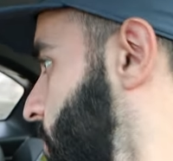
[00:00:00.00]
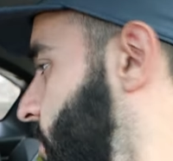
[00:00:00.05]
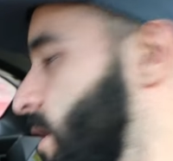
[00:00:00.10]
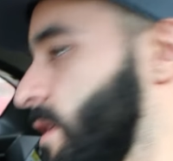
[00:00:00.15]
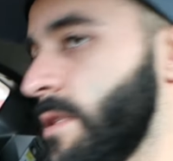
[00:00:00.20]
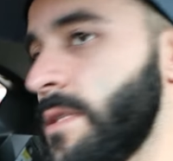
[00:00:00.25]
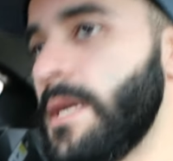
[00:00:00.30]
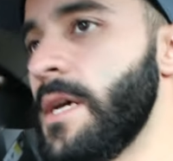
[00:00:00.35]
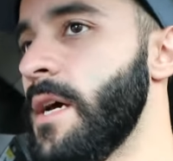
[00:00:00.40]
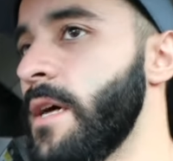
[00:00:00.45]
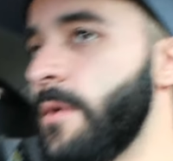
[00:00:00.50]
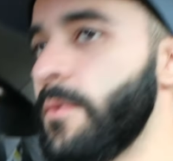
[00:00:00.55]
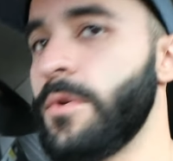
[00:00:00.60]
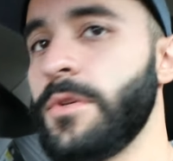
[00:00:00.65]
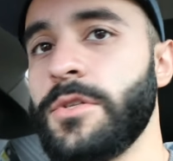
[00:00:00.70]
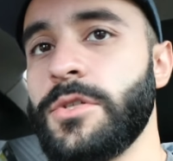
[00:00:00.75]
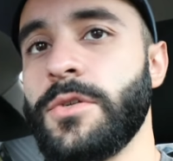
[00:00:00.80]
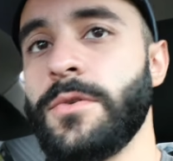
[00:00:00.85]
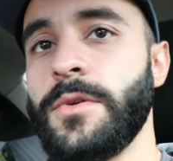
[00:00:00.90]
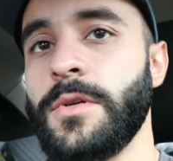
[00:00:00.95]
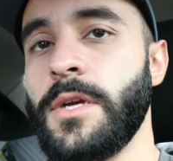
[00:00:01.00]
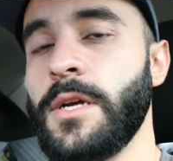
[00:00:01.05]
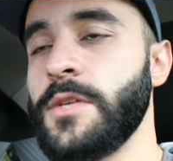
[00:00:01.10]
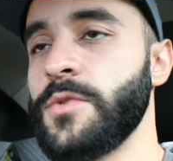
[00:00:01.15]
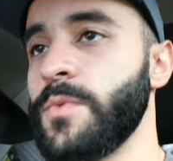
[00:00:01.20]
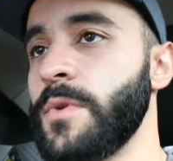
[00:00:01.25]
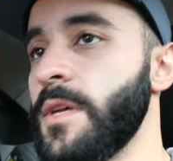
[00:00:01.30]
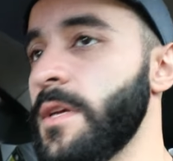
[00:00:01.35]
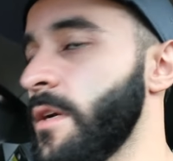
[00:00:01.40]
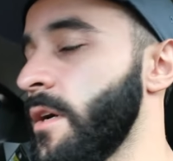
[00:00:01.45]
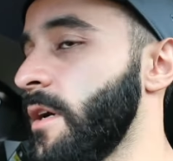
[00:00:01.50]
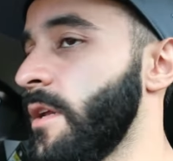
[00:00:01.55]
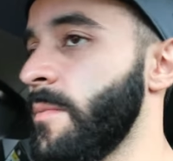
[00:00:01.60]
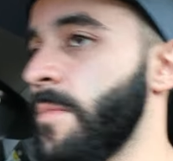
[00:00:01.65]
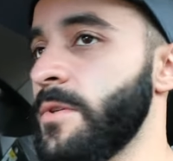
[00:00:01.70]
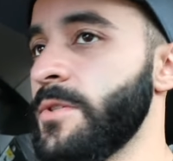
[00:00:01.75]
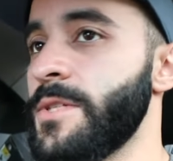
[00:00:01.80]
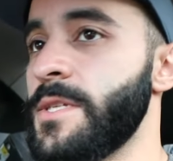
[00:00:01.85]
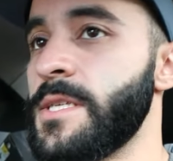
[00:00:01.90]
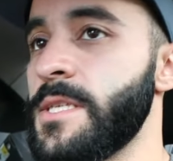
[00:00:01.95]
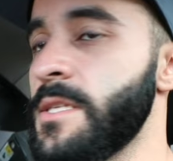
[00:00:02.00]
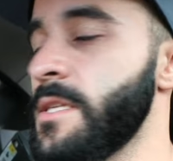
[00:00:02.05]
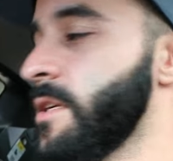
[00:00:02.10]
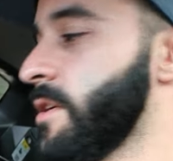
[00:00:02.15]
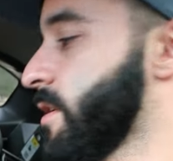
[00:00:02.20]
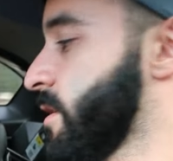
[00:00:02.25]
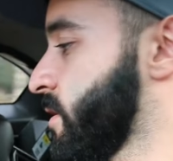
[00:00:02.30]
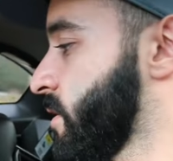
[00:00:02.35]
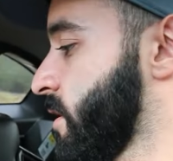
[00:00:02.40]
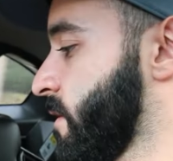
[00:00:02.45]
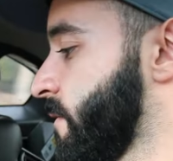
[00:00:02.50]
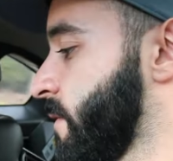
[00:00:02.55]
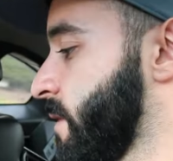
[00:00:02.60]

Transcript: because yeah, I want to show you guys what I got. A bunch of sneakers and